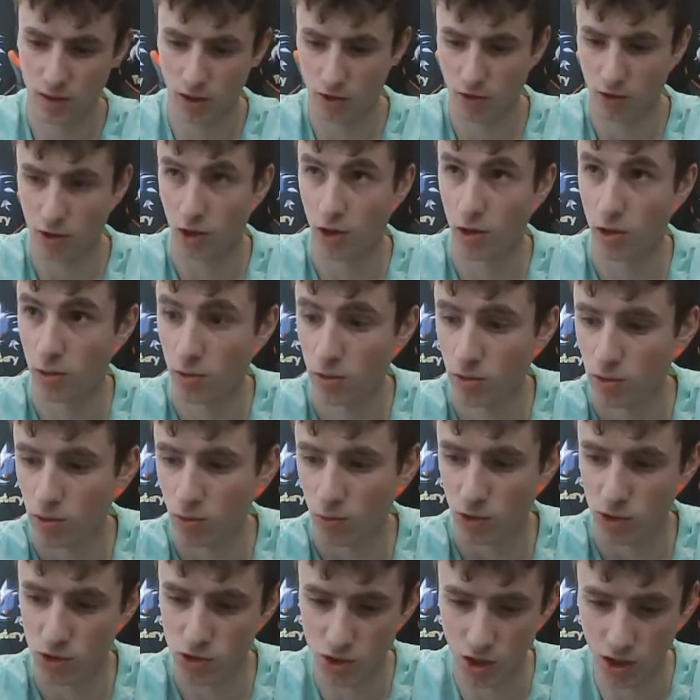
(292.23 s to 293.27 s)
another code,
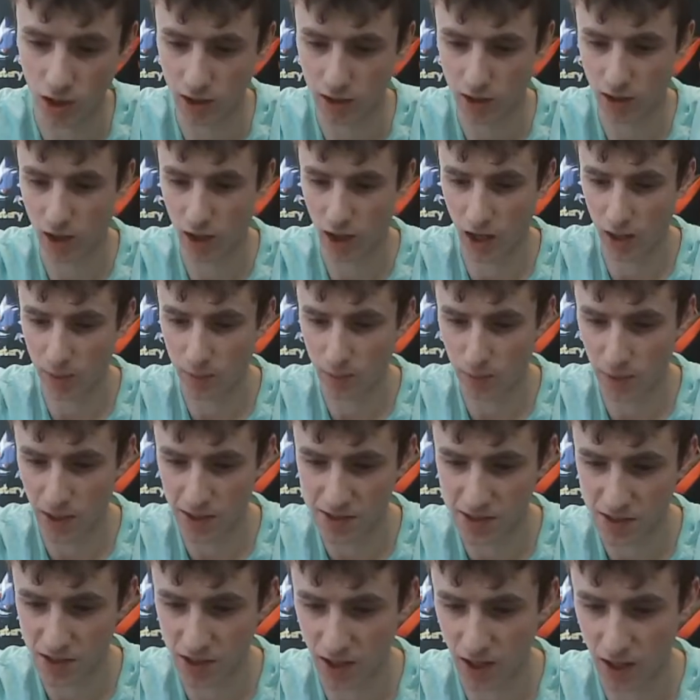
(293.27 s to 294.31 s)
which, yeah, I'm a
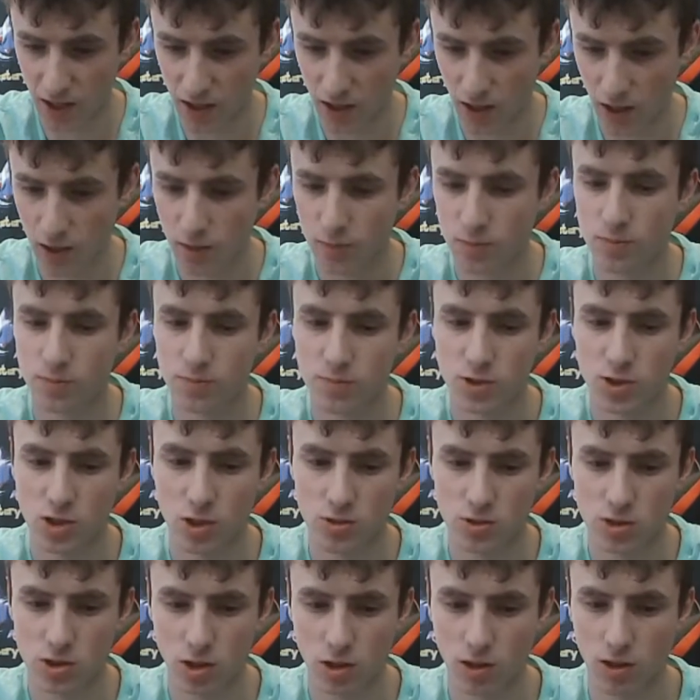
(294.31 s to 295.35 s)
mess today. I'm so
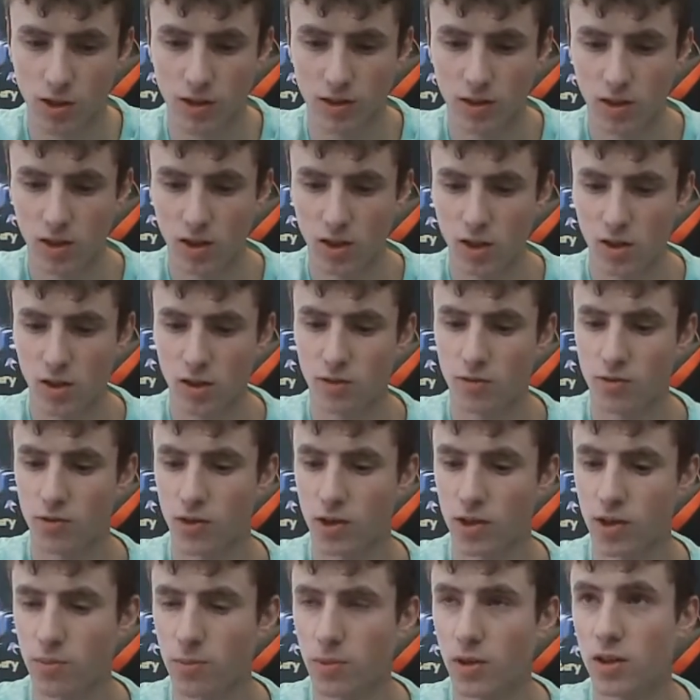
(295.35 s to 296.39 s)
sorry for
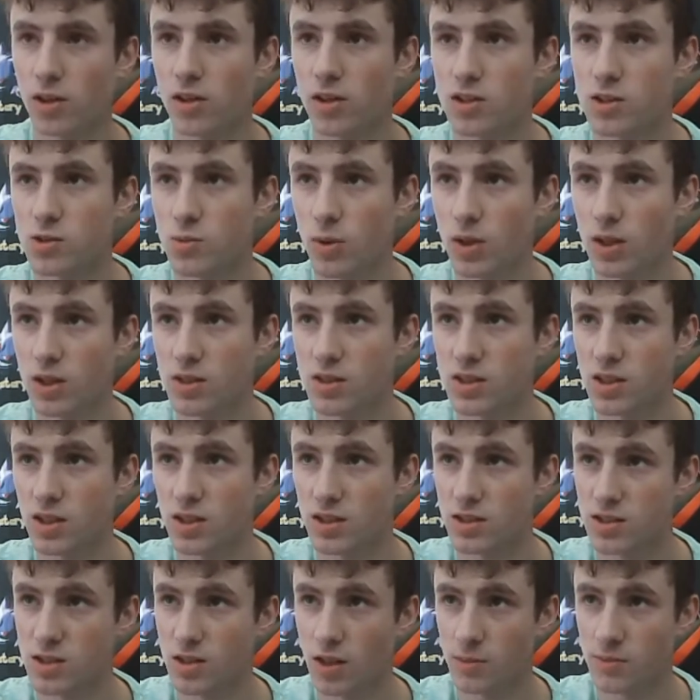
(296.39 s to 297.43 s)
anybody that's witnessing
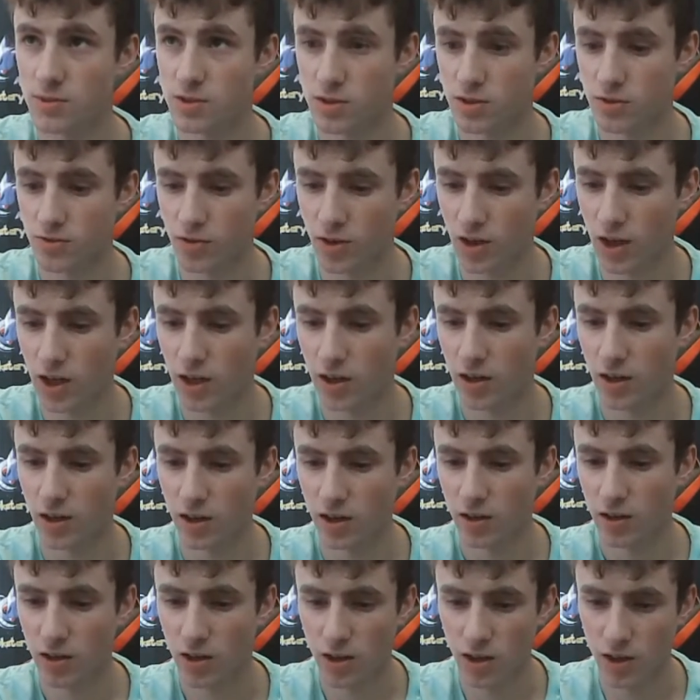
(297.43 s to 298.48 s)
this dumpster fire
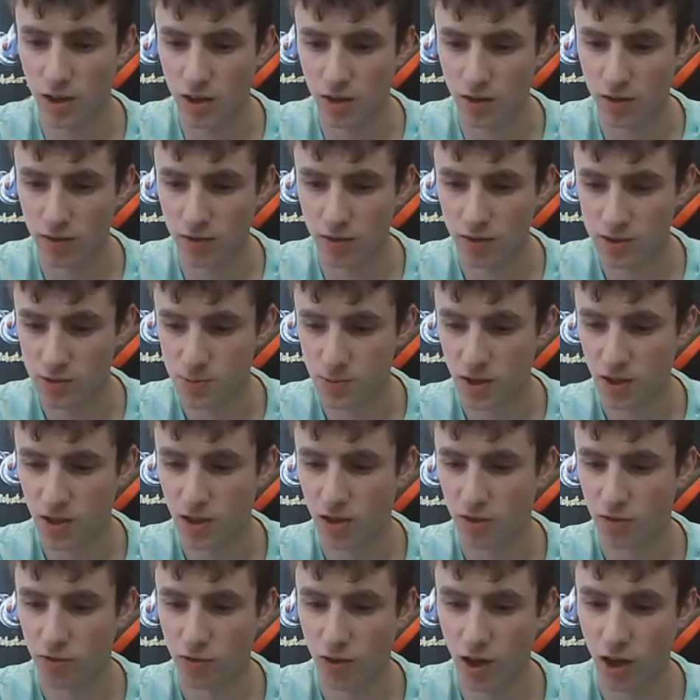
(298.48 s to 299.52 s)
here.
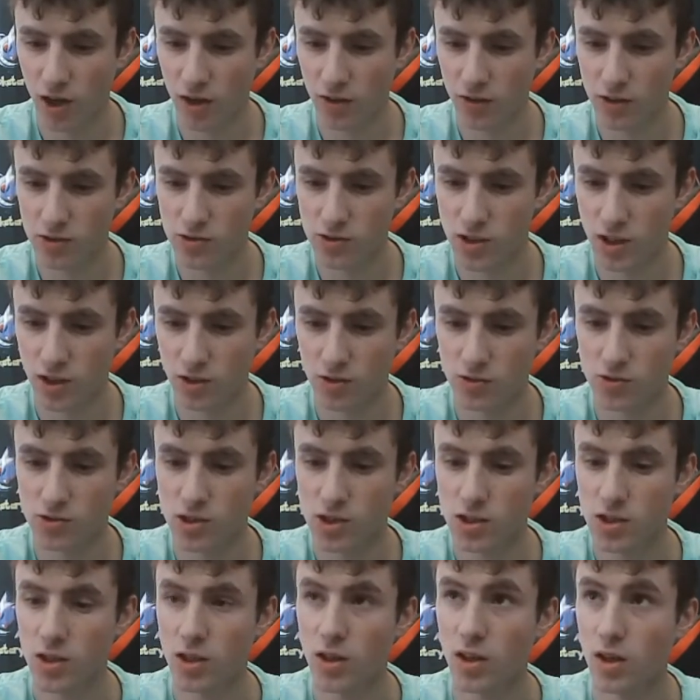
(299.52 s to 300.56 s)
Speaking of fire, there's an
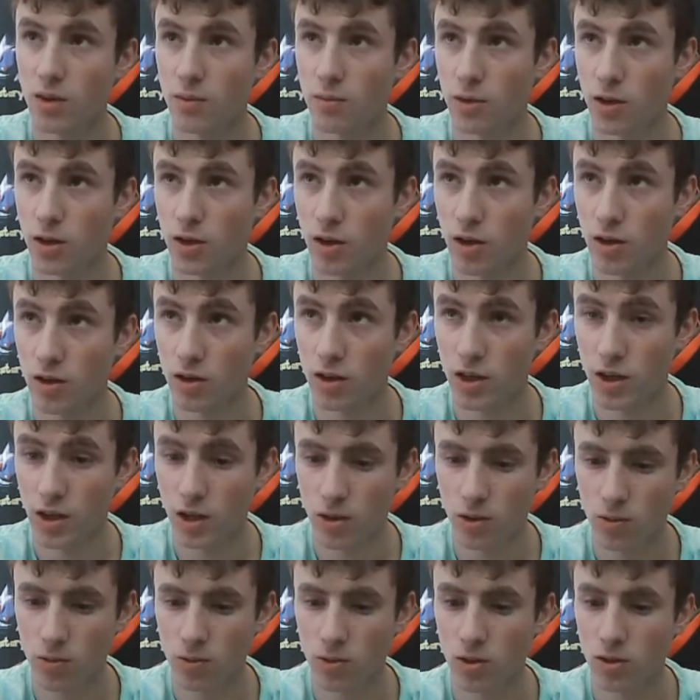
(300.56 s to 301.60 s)
energy.
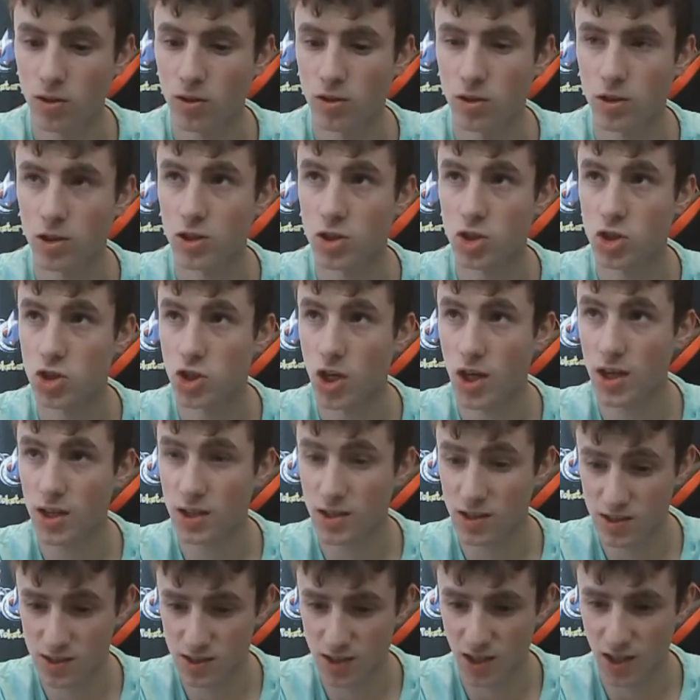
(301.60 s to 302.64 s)
Magcargo,
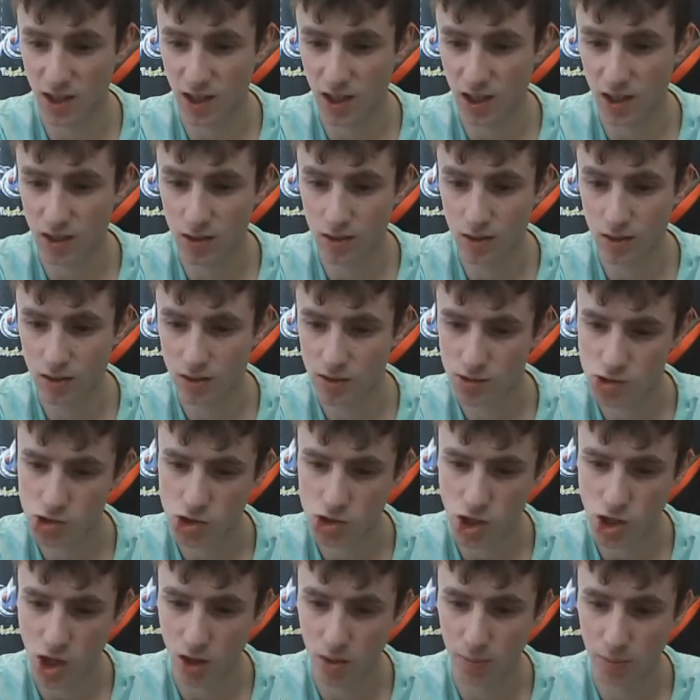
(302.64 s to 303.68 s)
Shinx again,
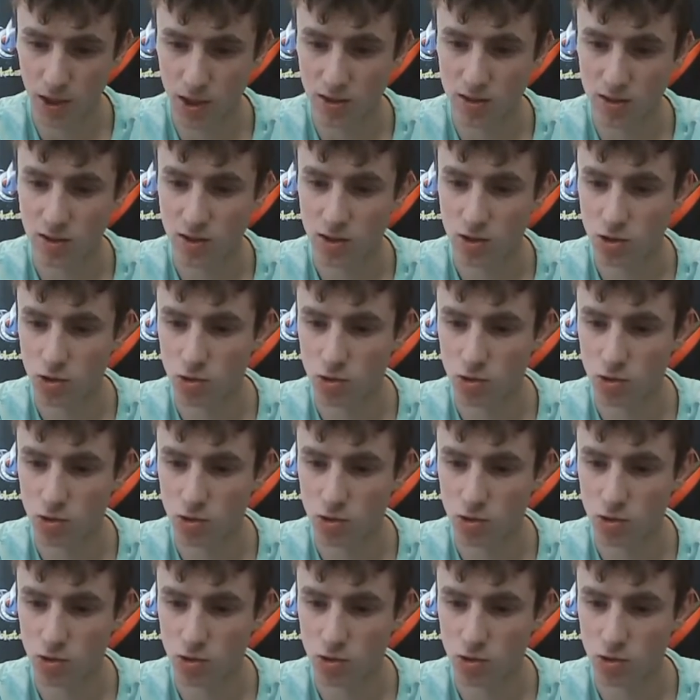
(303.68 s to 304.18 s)
Shelmet,